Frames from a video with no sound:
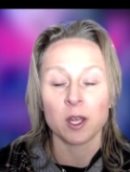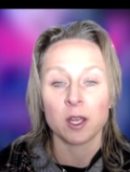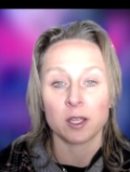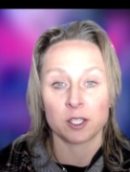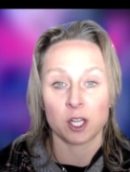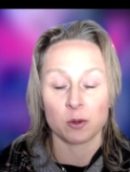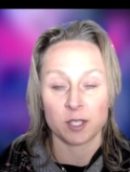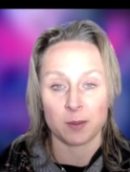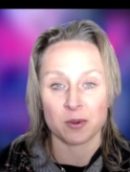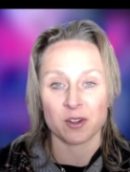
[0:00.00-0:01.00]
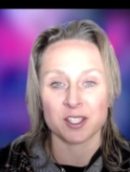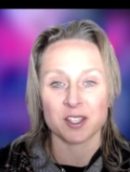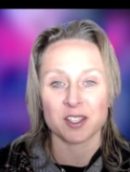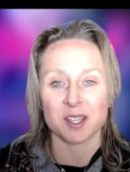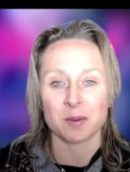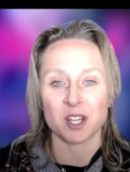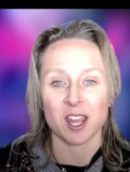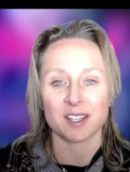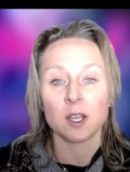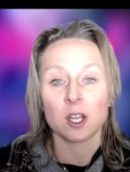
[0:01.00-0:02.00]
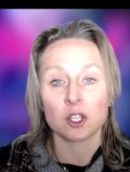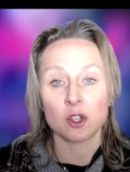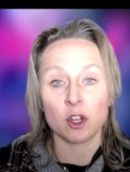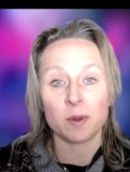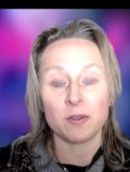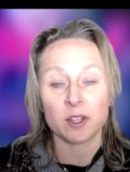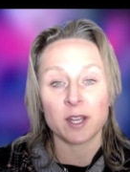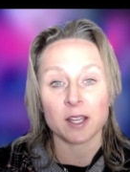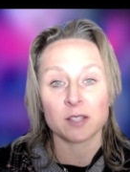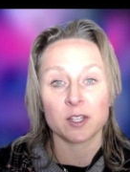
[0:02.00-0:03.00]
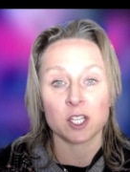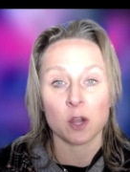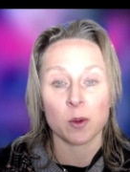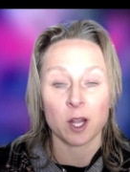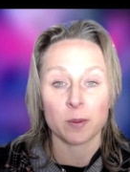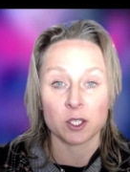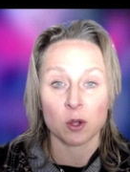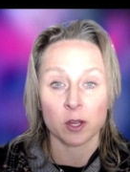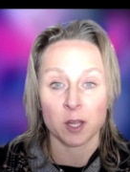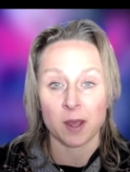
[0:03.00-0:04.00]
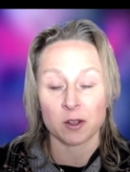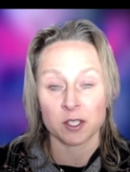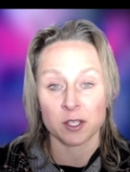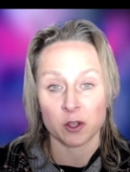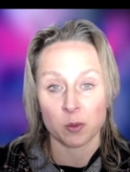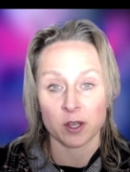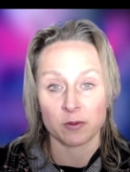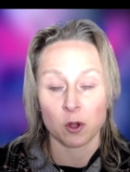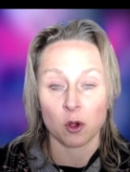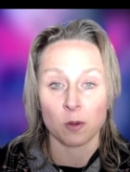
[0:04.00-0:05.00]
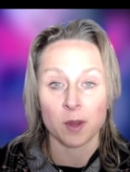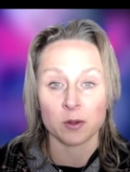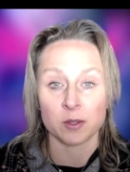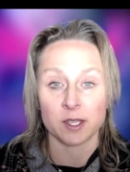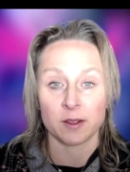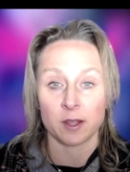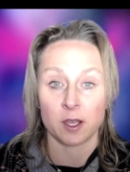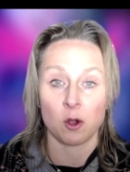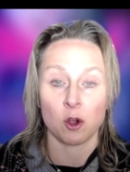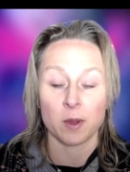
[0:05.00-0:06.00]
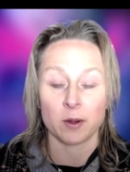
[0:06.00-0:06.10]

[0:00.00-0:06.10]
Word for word: to go deeper into the subject. Join me for the next video and I'll be talking about another one of the hormones in the hormone